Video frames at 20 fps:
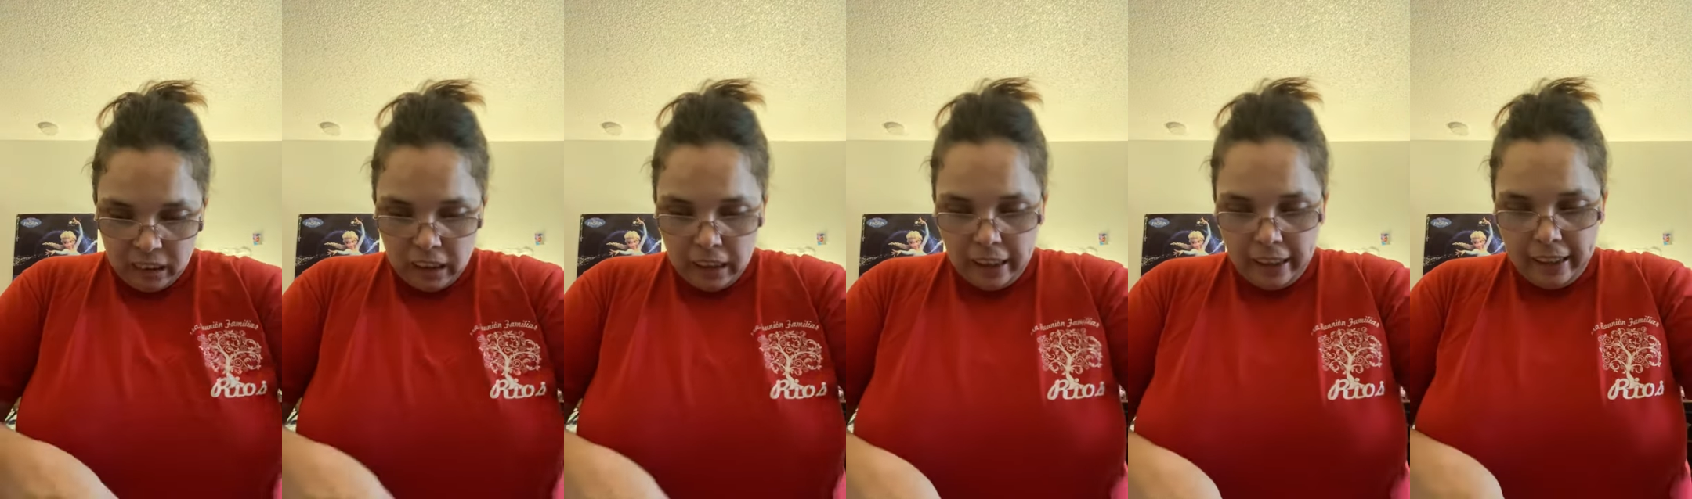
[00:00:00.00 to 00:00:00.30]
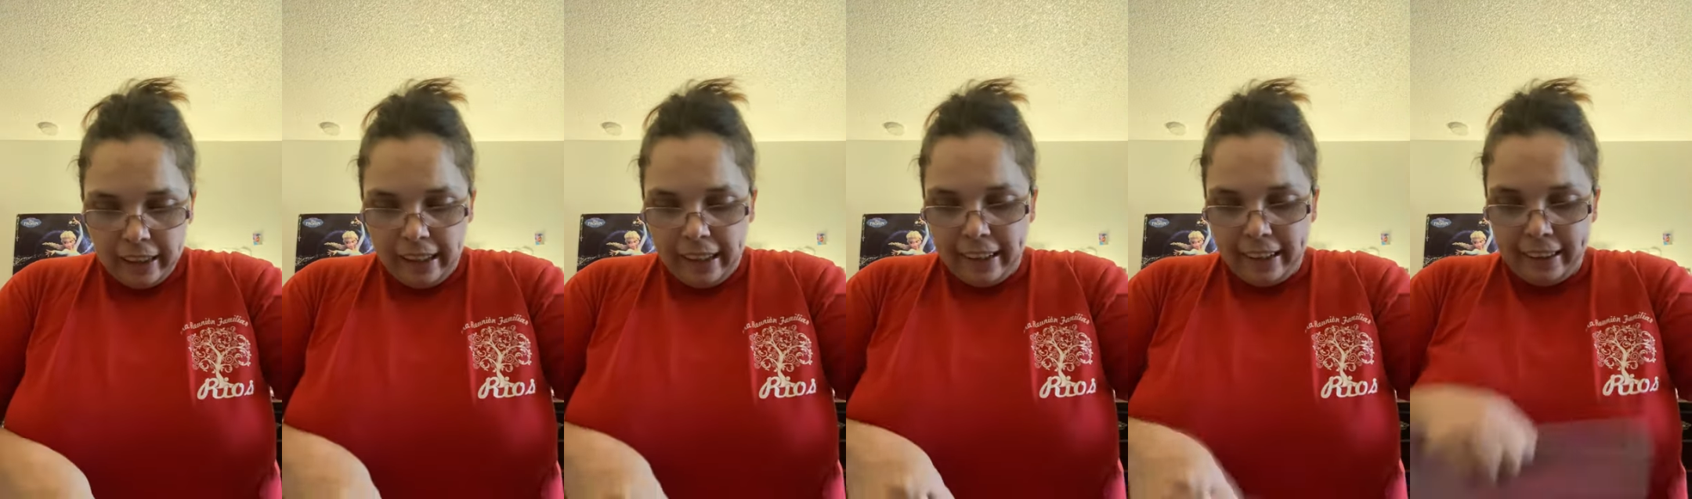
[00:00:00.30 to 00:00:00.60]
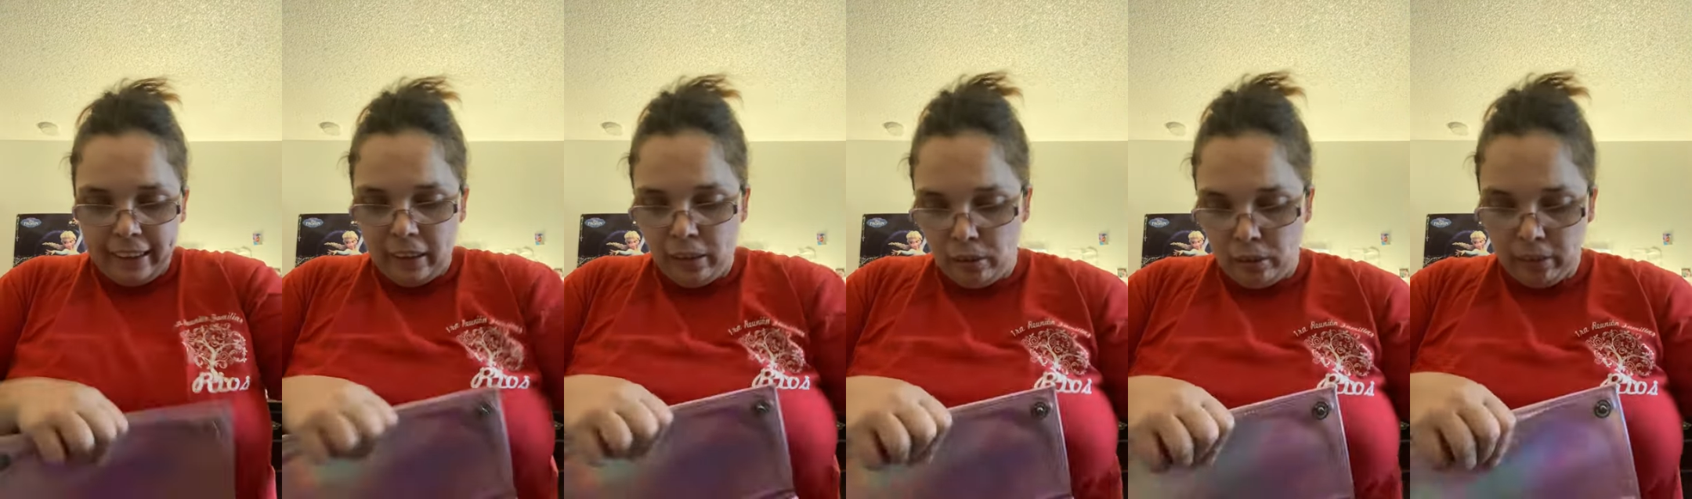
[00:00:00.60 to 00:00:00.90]
I got
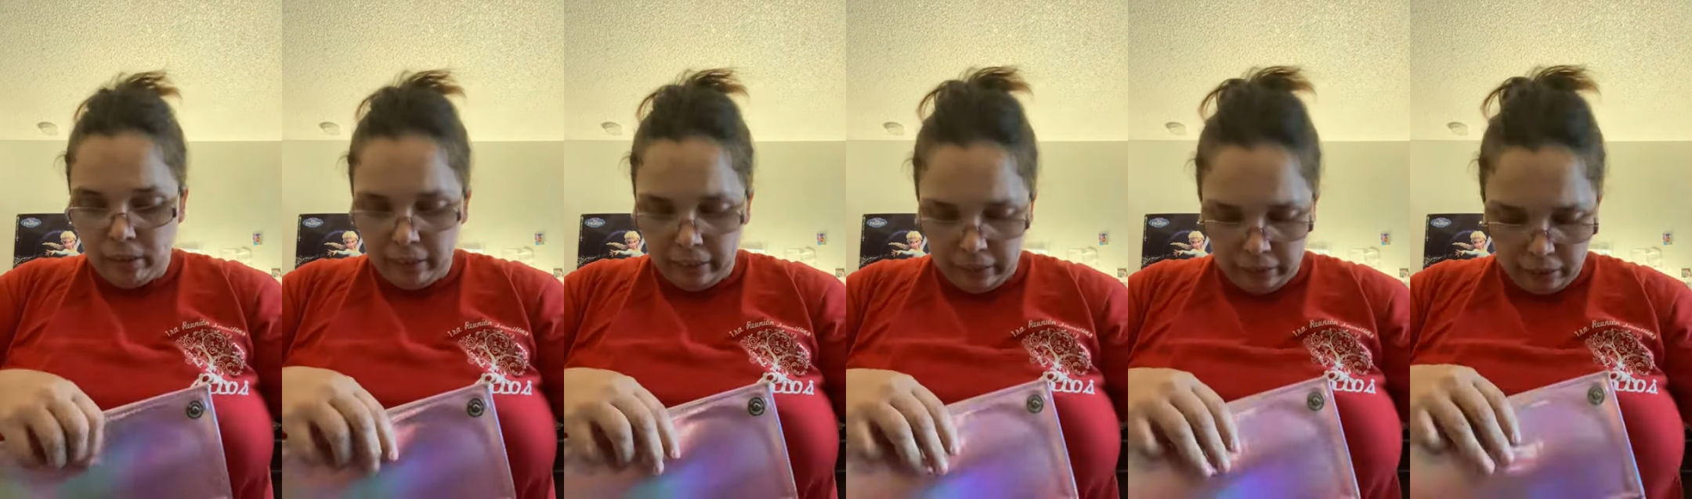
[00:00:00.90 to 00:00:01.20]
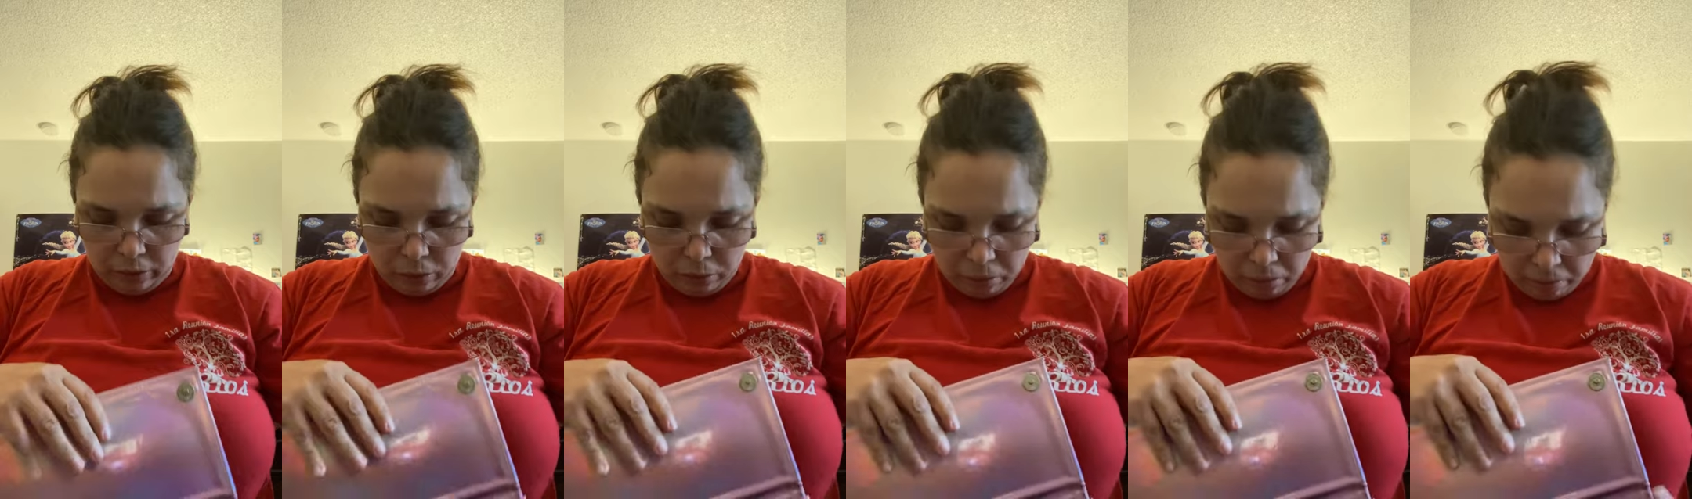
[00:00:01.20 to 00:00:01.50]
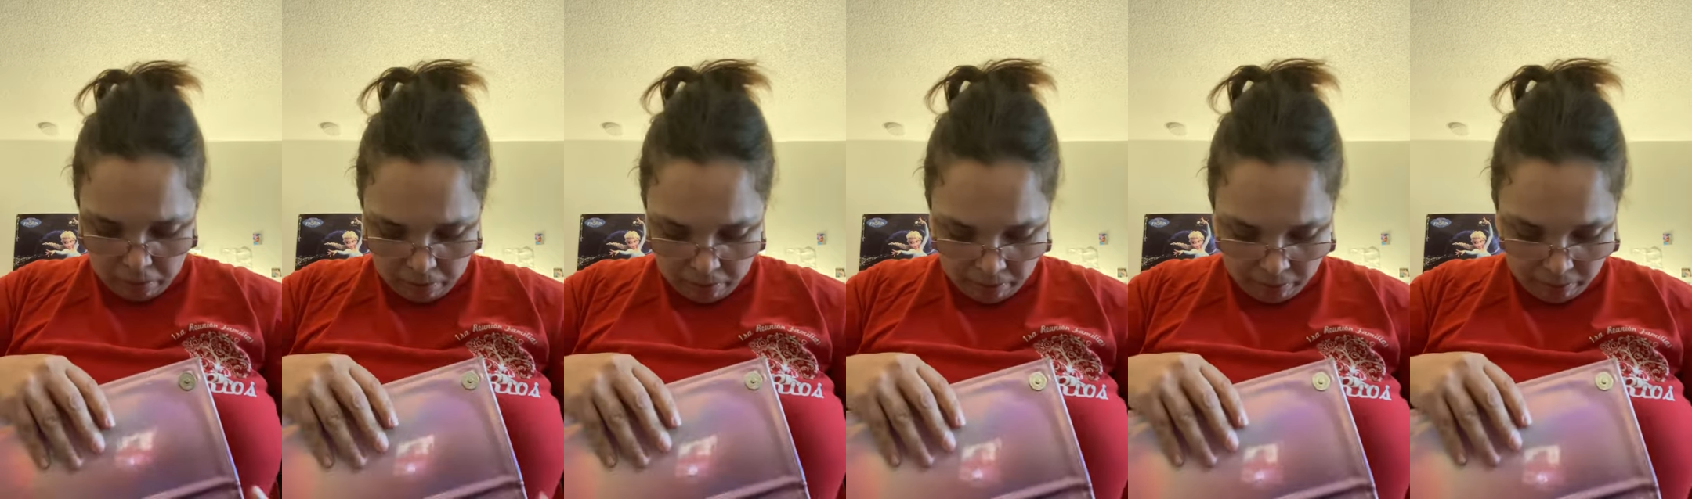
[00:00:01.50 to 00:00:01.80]
another too.